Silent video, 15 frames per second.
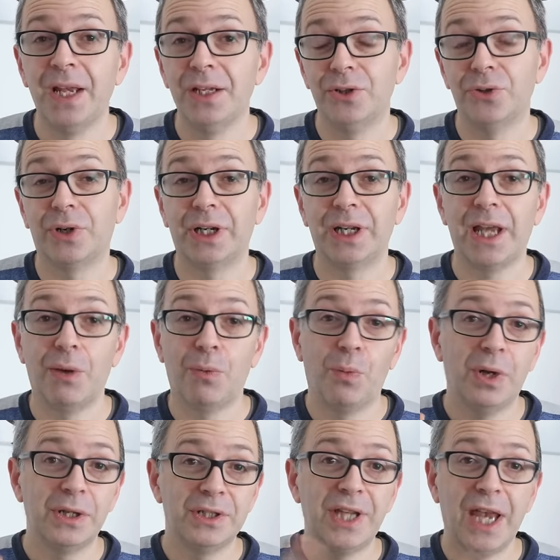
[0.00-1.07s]
you're going to get
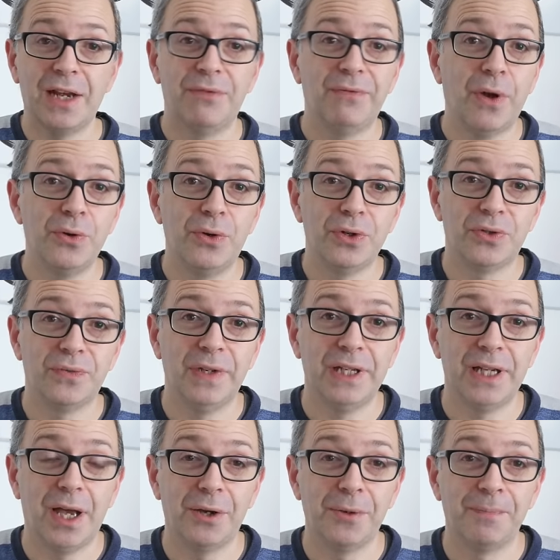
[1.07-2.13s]
one tech focus
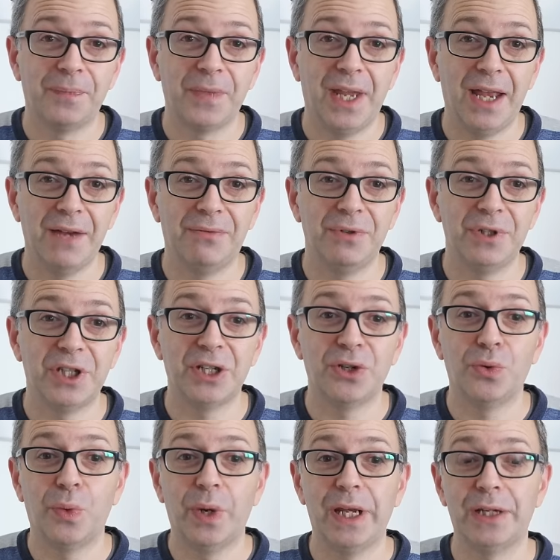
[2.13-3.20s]
video every
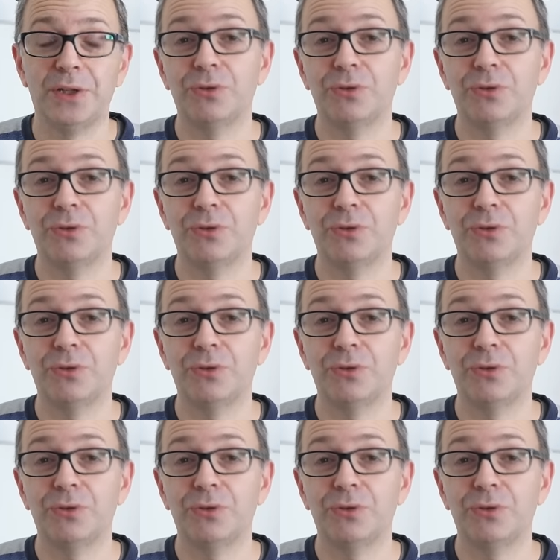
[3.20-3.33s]
single week.